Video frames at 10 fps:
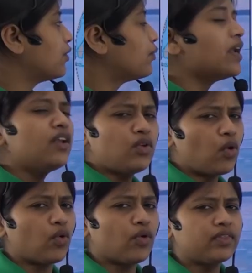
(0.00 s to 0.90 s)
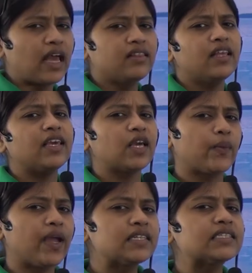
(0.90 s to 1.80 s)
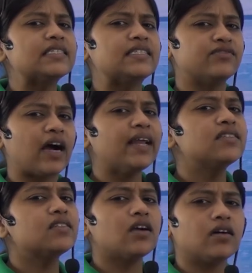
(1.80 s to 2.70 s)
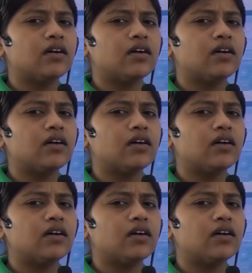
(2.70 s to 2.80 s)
we know that the equator divides the